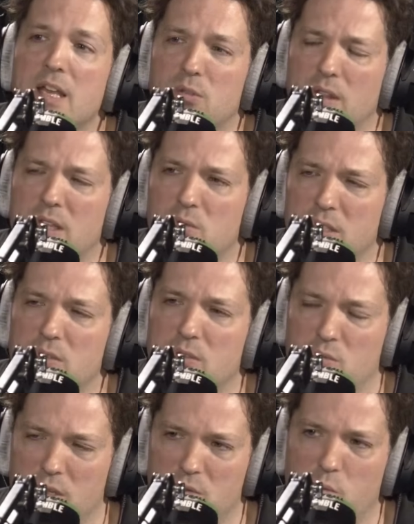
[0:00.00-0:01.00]
So
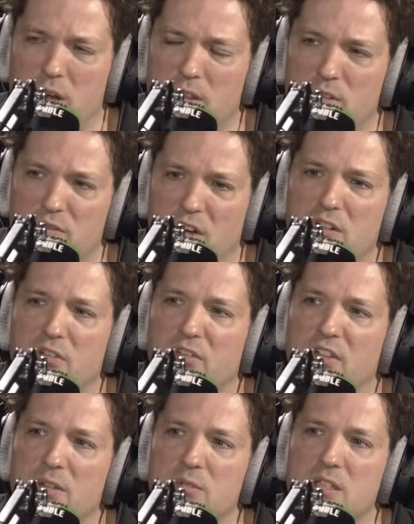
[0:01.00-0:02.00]
it's one of those very, very
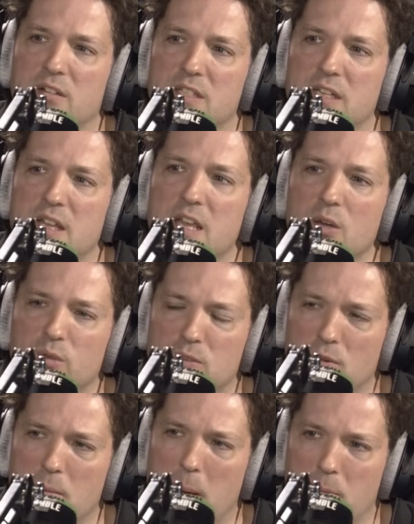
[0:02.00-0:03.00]
famous nights. And we
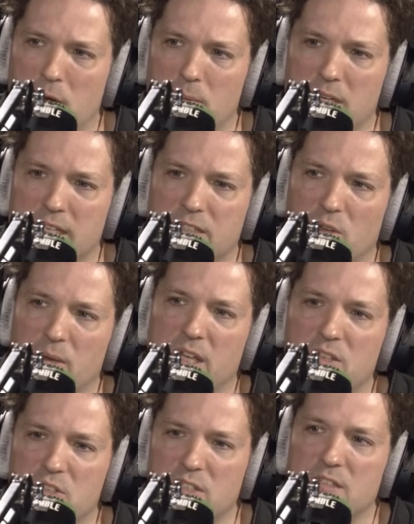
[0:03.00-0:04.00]
talk about Premier League
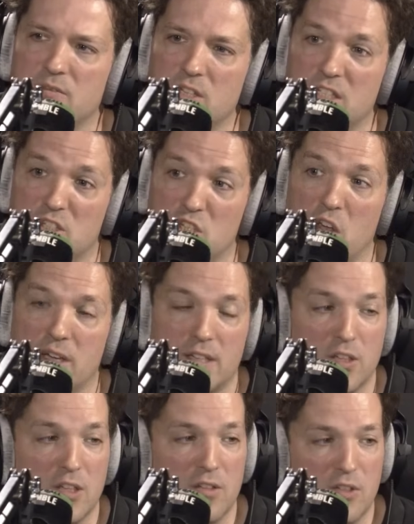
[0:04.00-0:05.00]
domination in certainly
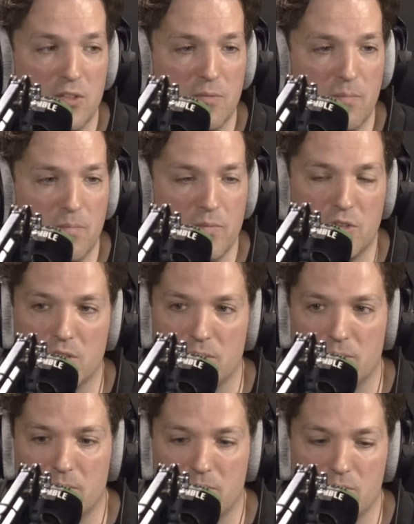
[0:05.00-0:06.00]
the
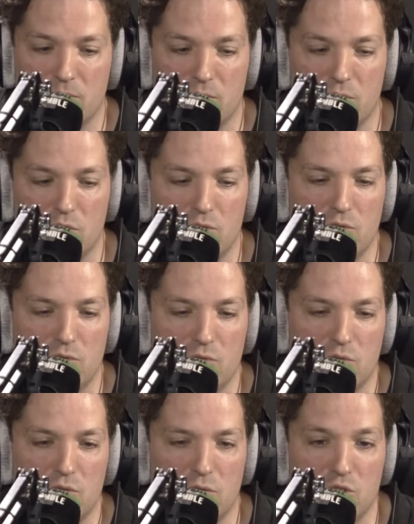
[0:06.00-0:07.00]

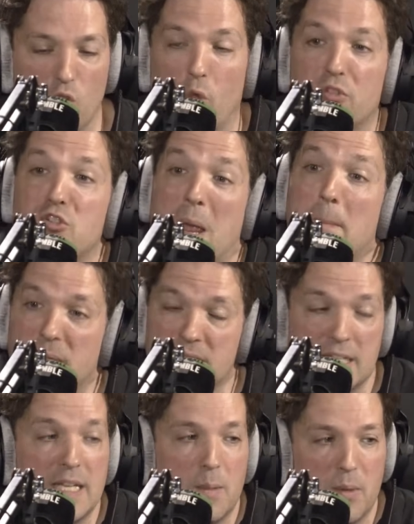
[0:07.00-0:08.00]
not the
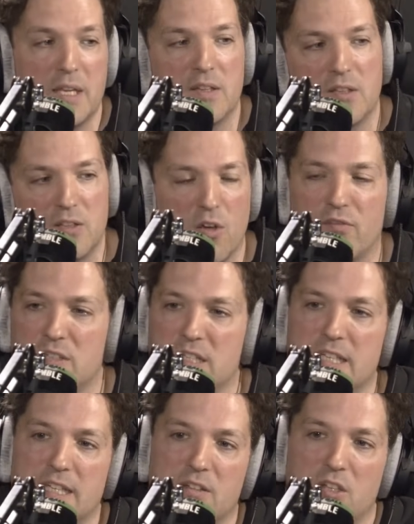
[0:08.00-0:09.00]
Champions League, but in the Conference
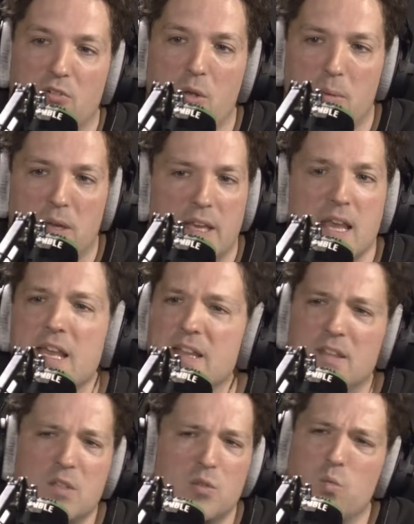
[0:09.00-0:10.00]
League and the Europa League.
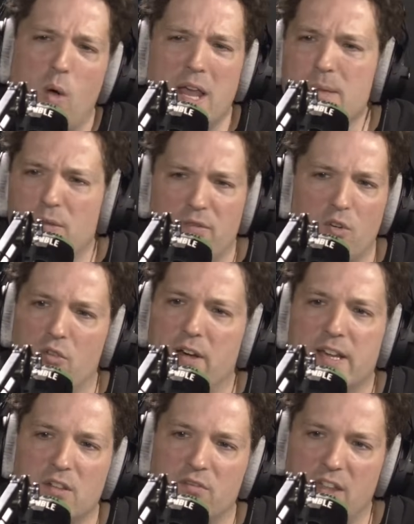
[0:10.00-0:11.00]
This was way before
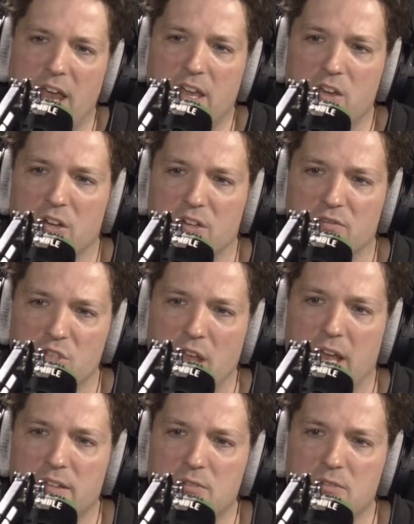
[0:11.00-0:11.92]
any of that kind of chat.